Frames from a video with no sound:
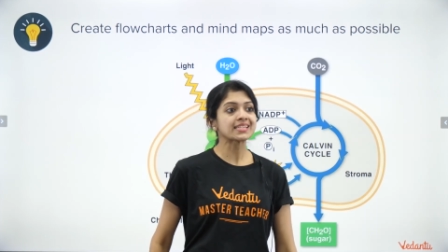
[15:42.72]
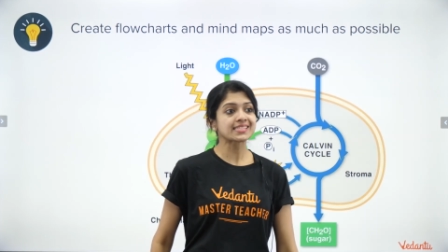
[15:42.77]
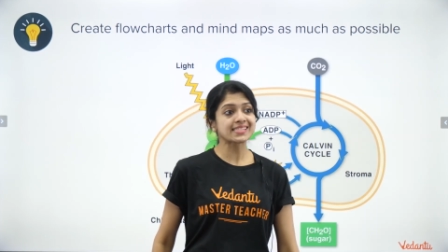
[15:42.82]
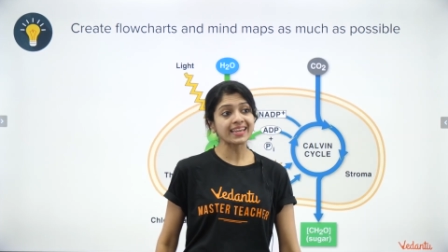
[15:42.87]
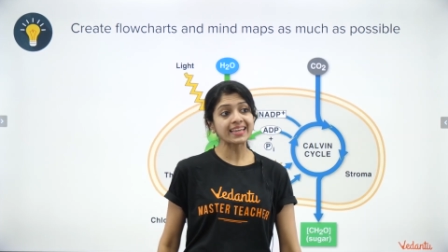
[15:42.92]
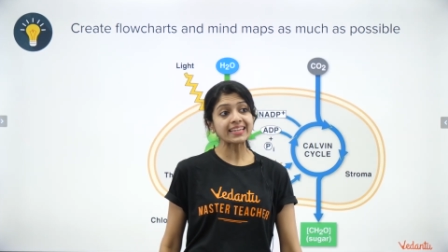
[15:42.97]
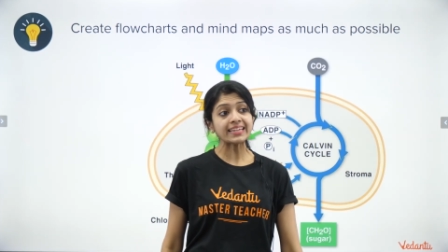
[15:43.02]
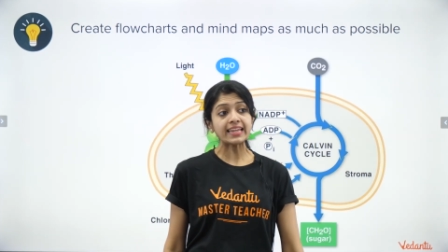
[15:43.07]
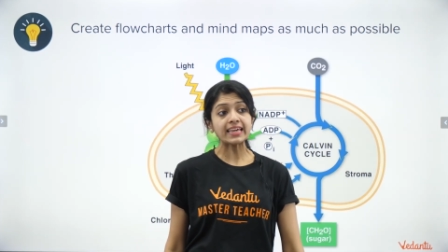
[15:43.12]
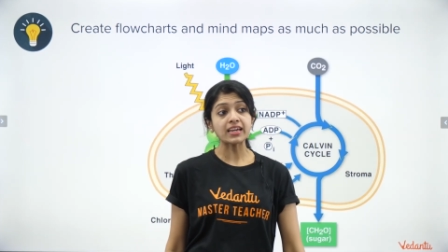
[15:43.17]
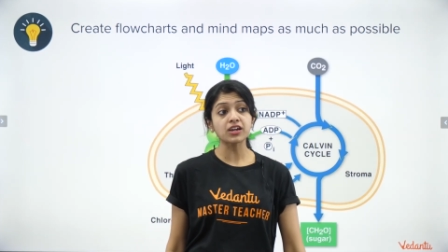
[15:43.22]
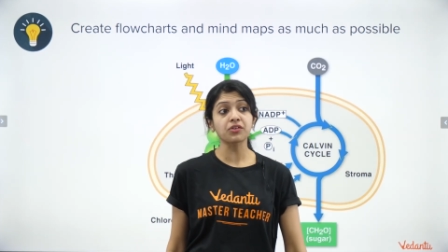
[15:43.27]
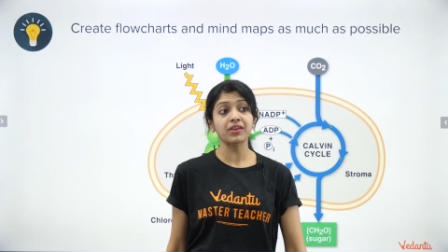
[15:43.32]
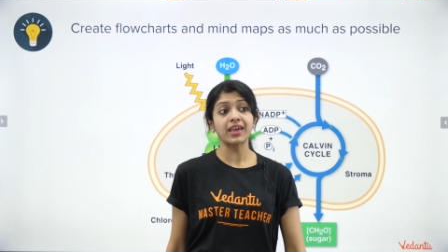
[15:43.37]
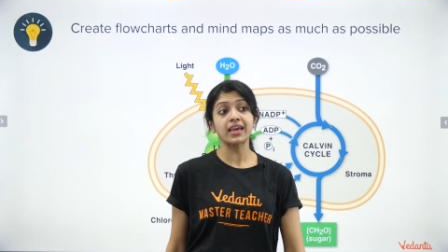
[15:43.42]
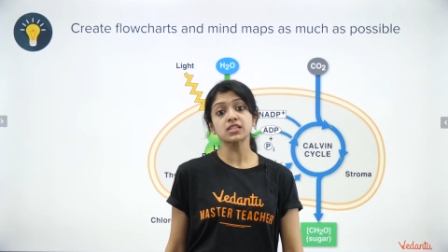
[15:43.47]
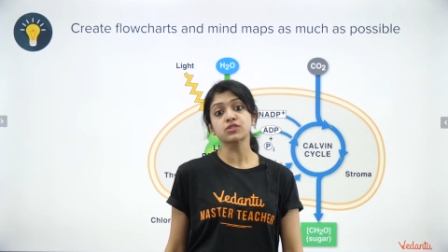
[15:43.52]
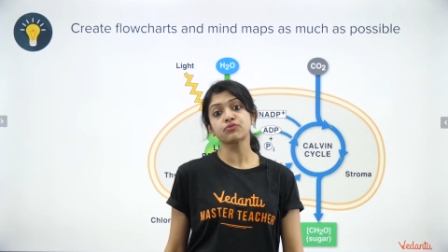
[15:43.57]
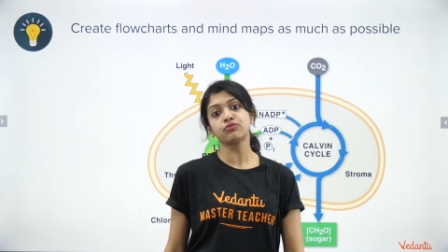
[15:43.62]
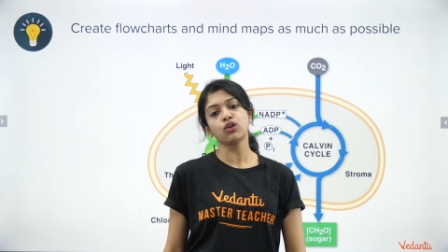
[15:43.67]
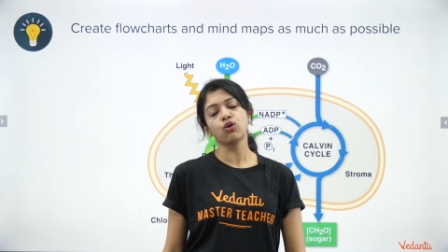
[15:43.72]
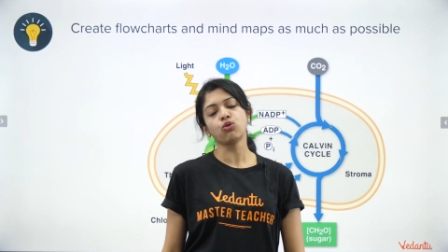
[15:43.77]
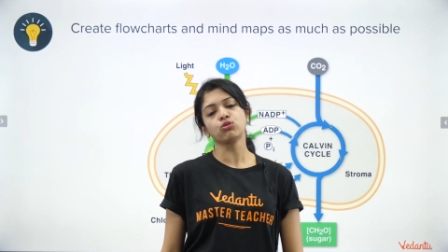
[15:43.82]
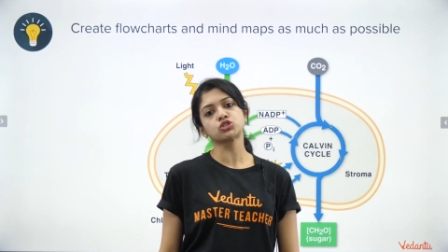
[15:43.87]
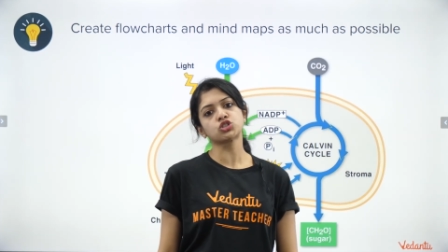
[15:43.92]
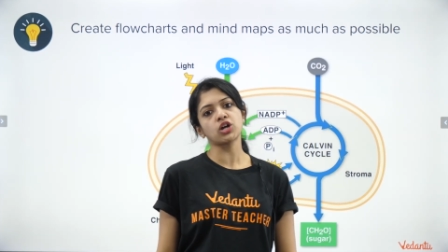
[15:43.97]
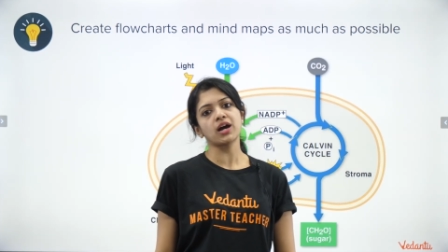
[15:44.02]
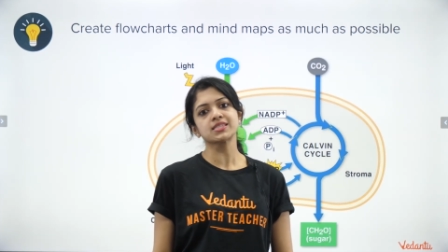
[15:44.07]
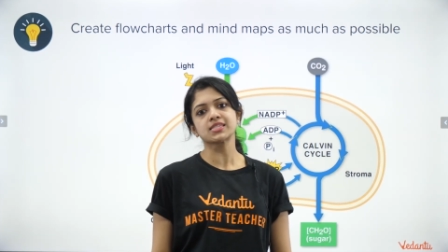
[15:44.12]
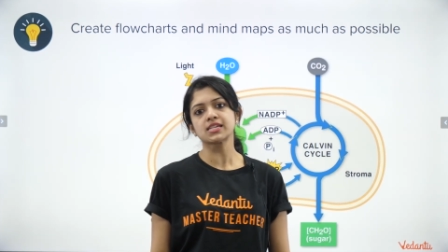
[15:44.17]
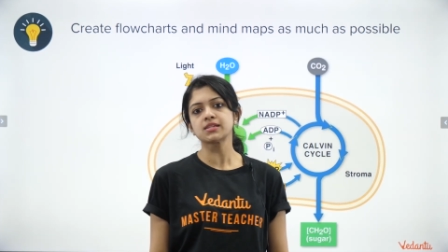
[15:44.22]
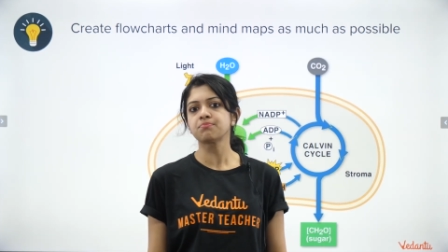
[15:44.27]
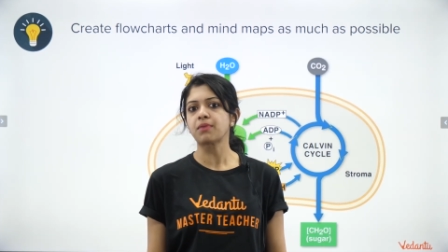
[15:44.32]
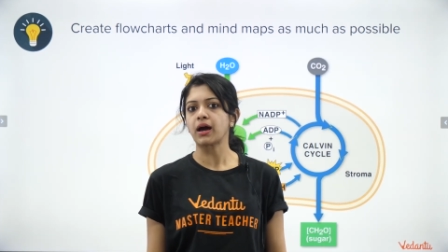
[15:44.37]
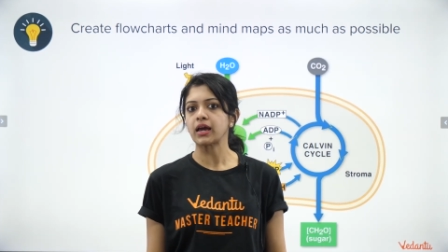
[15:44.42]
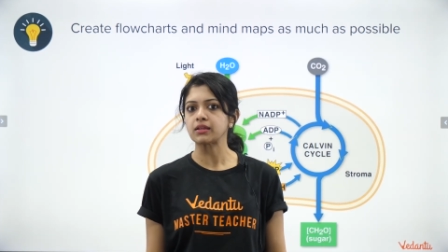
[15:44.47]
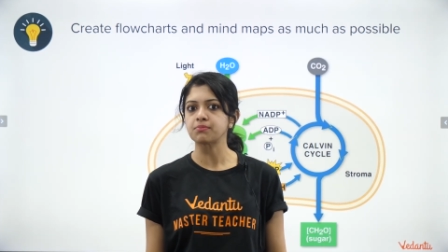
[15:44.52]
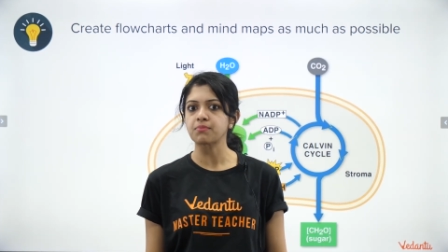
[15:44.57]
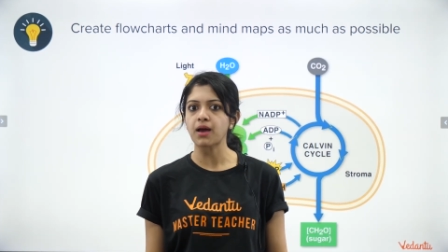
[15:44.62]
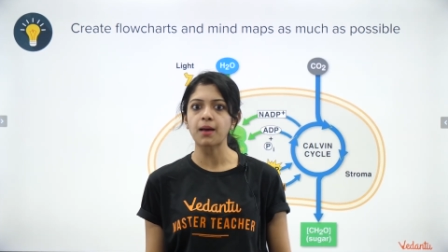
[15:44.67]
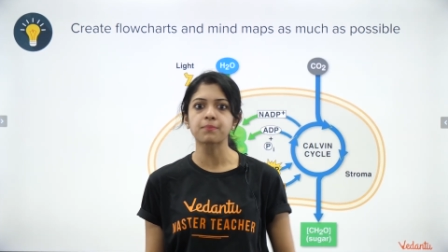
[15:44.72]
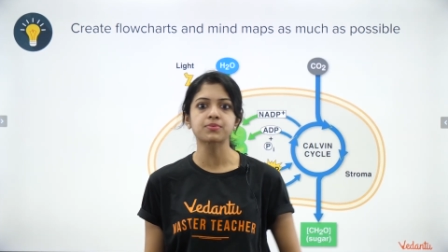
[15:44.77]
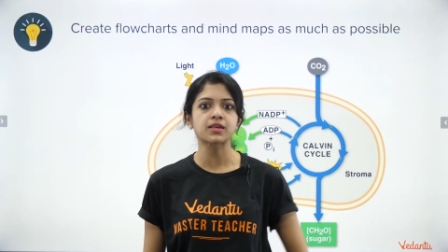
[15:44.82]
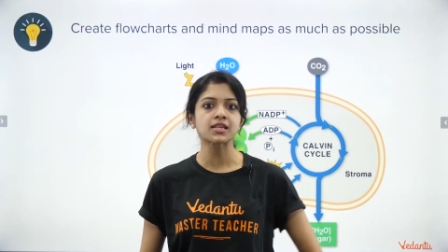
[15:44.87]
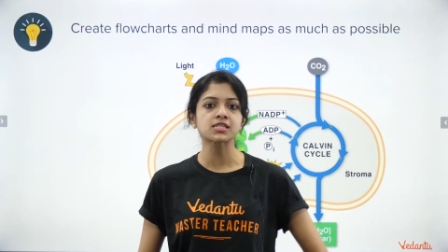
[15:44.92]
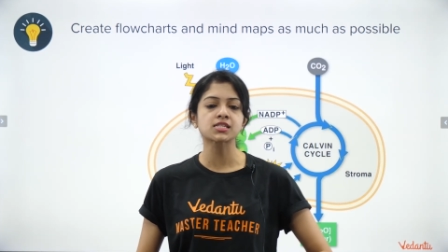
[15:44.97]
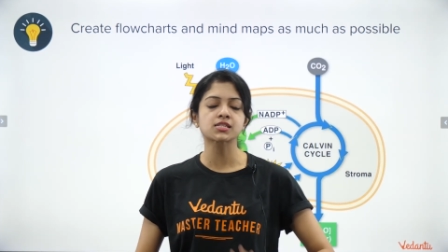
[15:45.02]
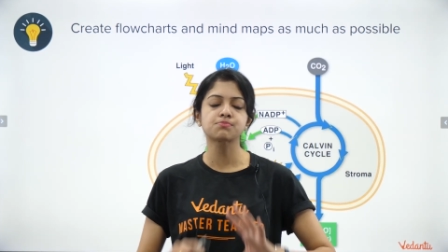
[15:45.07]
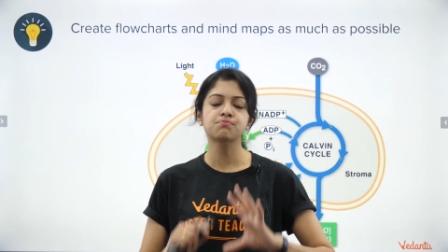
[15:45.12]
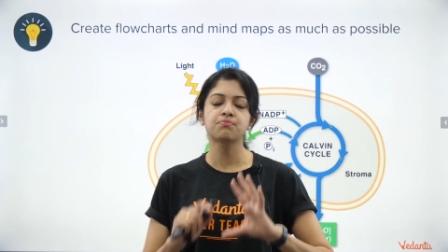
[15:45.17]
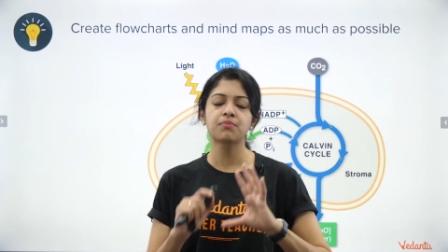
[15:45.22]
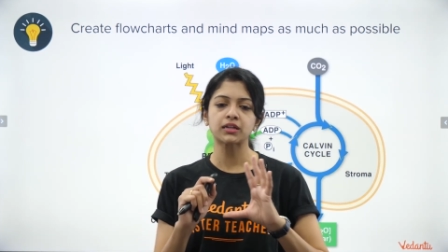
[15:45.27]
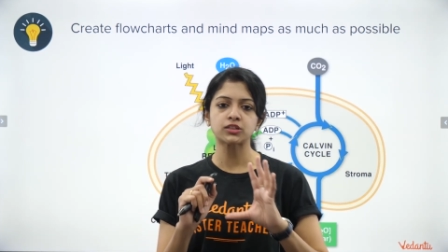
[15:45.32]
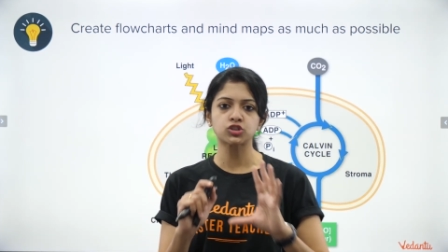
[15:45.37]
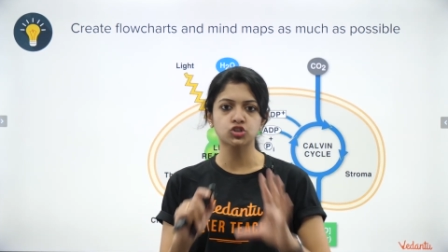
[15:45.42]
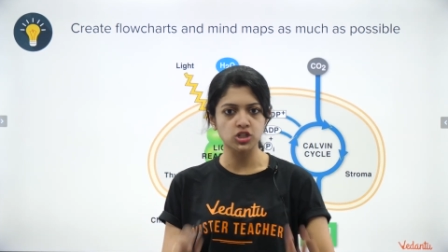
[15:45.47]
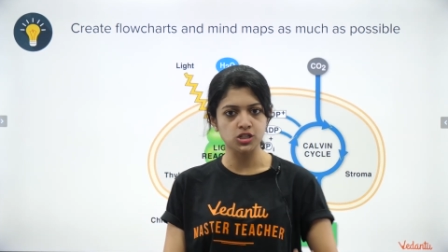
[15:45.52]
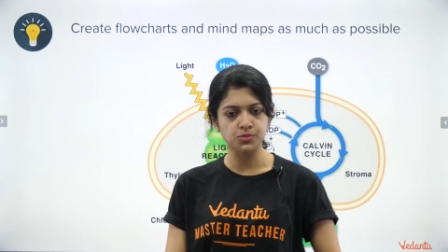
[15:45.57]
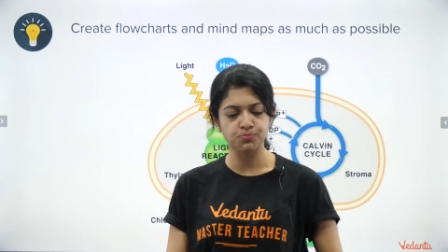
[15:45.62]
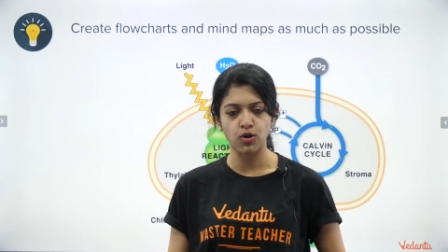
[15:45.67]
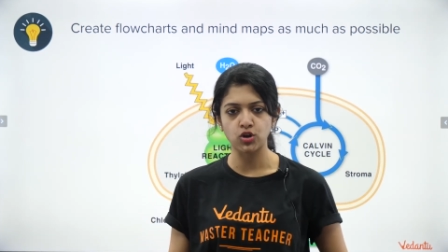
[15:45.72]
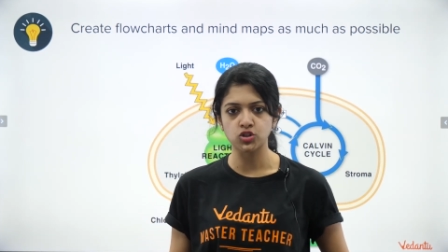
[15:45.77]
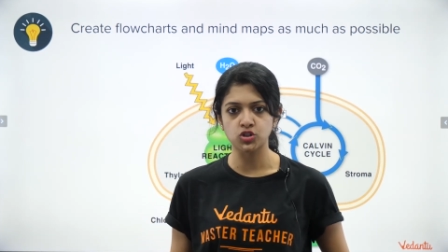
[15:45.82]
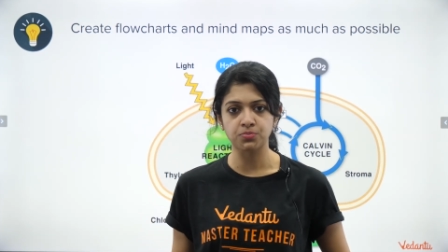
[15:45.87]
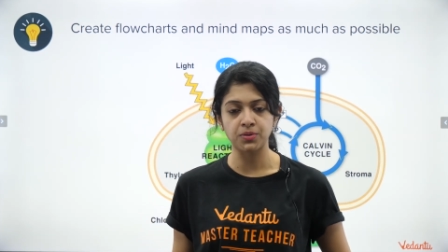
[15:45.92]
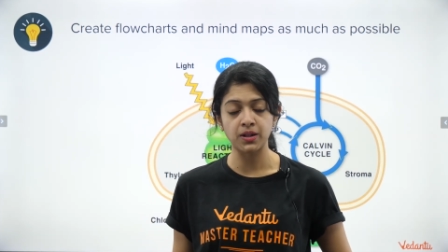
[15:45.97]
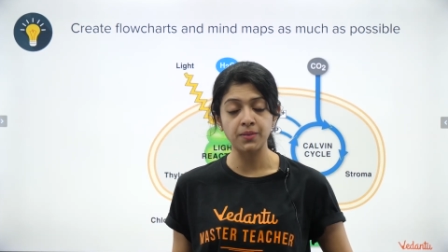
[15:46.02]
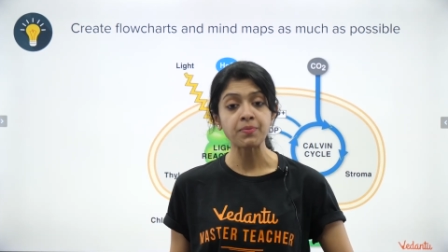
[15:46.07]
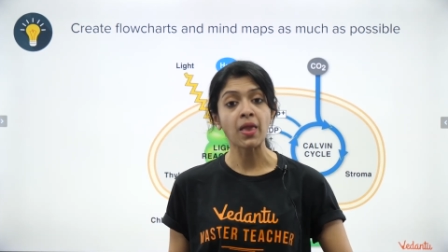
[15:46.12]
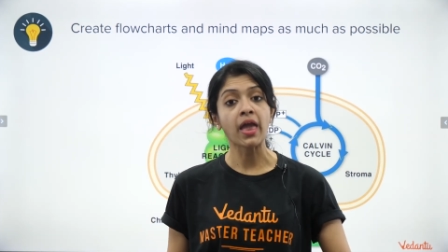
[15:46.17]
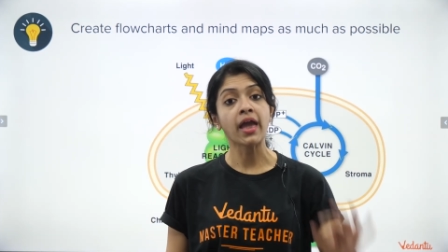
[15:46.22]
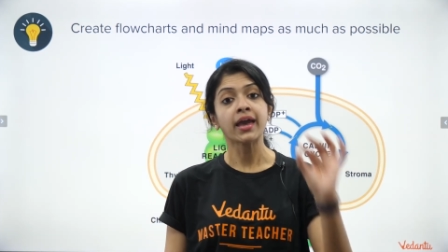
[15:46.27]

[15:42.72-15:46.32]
Secondly, create flowcharts and mind maps as much as possible.